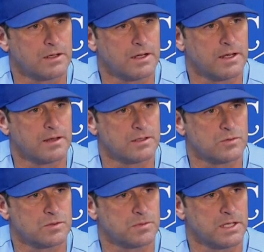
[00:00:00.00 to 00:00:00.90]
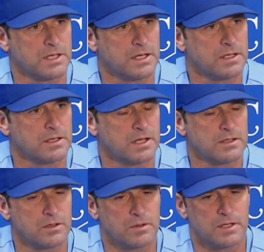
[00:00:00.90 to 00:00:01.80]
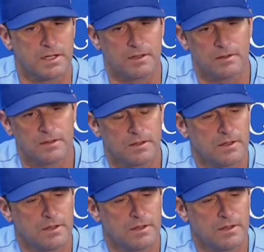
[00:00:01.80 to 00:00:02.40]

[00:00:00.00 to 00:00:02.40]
kind of how this was playing out, not knowing how